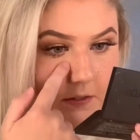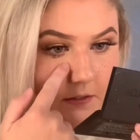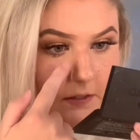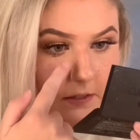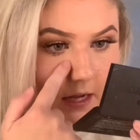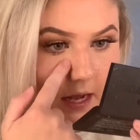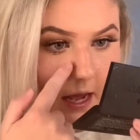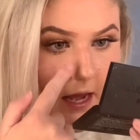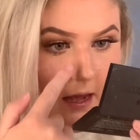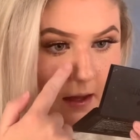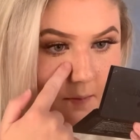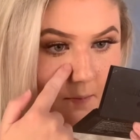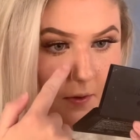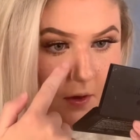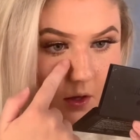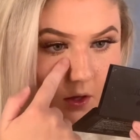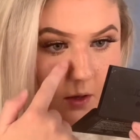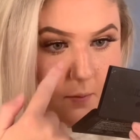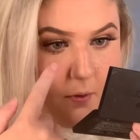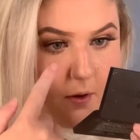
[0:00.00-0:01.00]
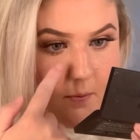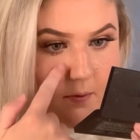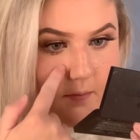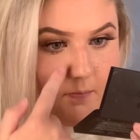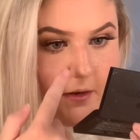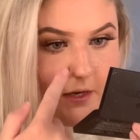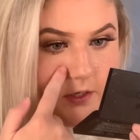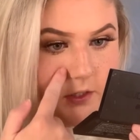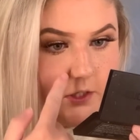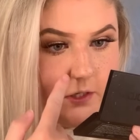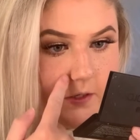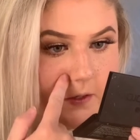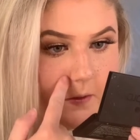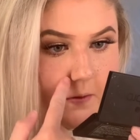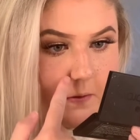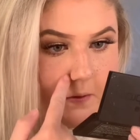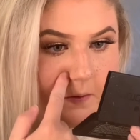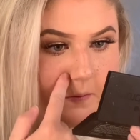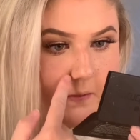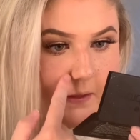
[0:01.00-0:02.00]
dab. You probably shouldn't
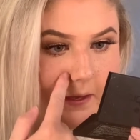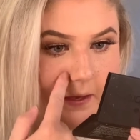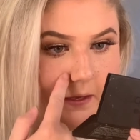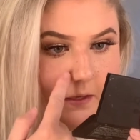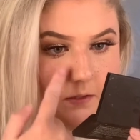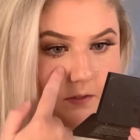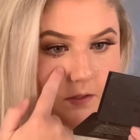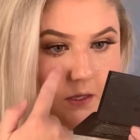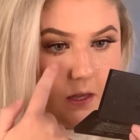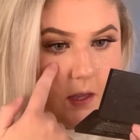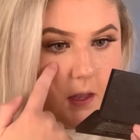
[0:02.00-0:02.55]
do this.